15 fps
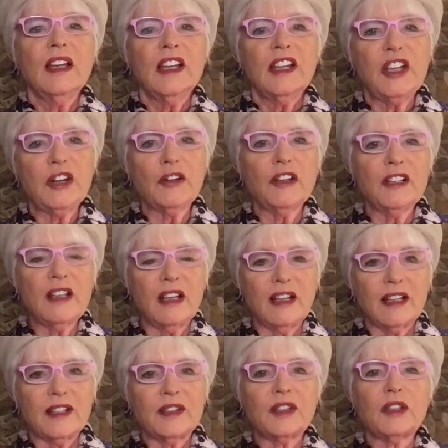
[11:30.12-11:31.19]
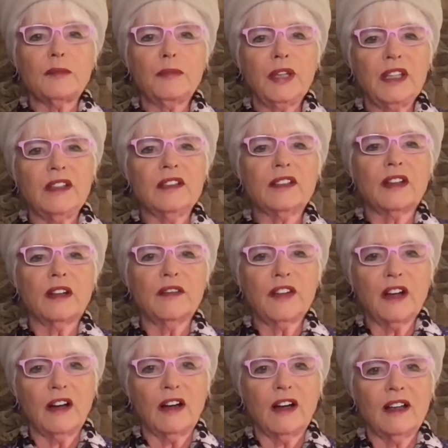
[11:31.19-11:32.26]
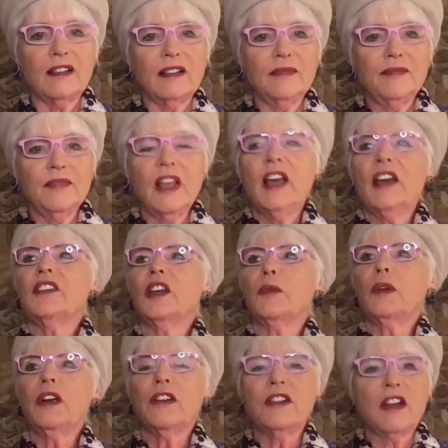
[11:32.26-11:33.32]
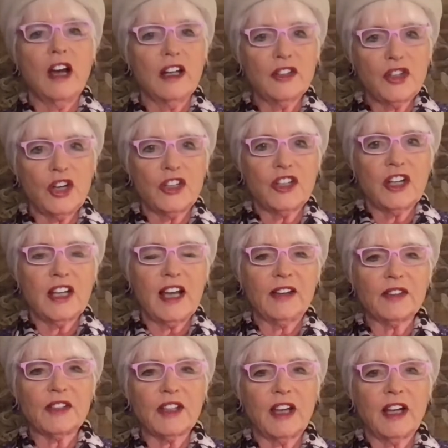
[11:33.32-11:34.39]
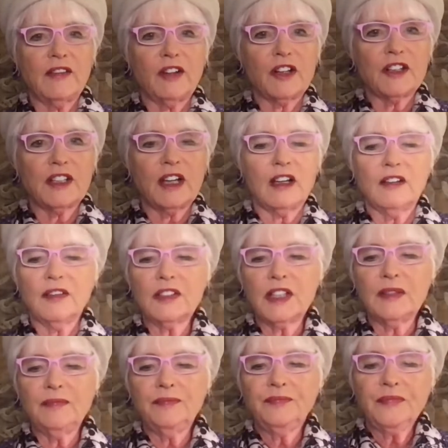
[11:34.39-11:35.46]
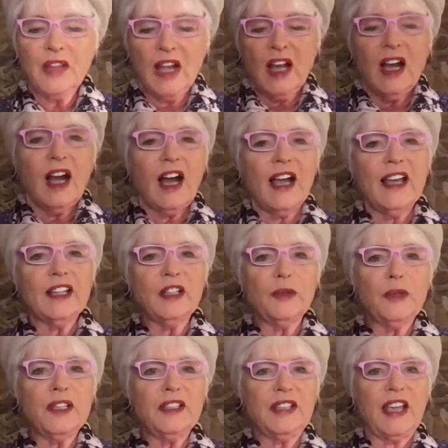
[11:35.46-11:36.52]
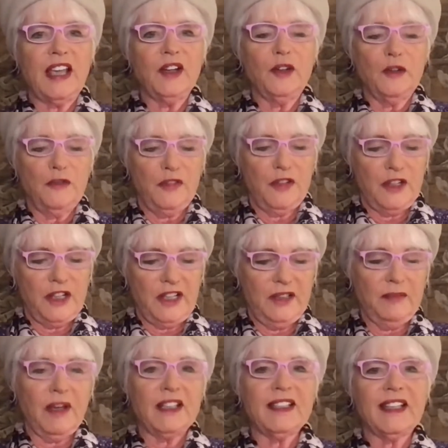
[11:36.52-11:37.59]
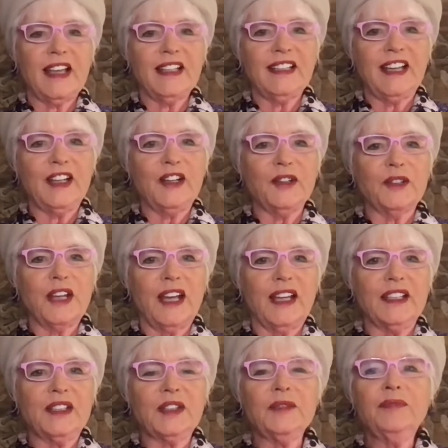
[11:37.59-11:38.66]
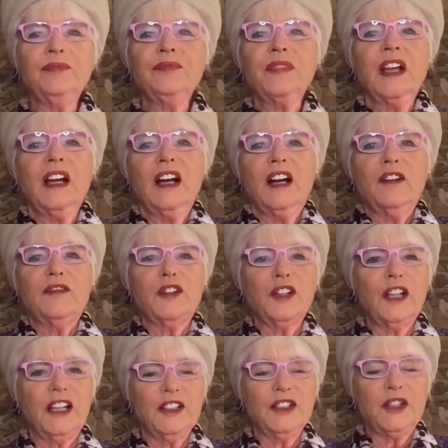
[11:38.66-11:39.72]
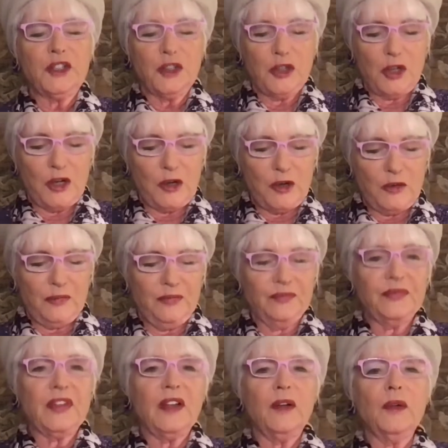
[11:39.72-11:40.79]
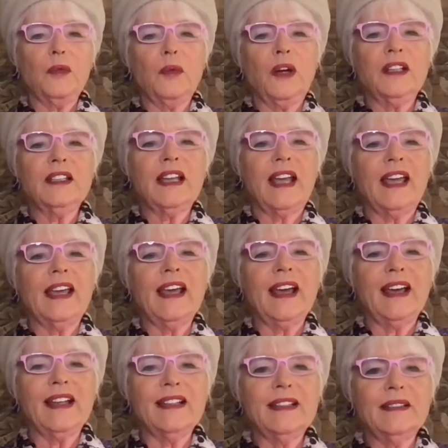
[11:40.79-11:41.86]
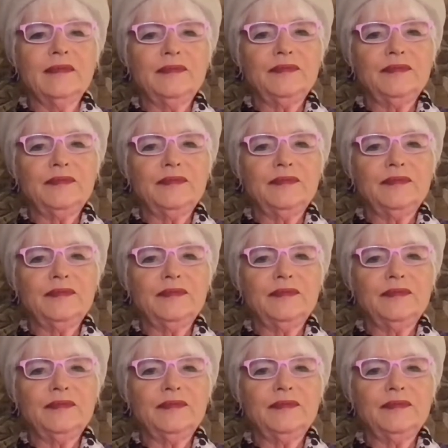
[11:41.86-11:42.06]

Herein lies the peace of God, that we are not judging outside of ourselves. I had Louise Hay over in my San Diego days for lunch one day, and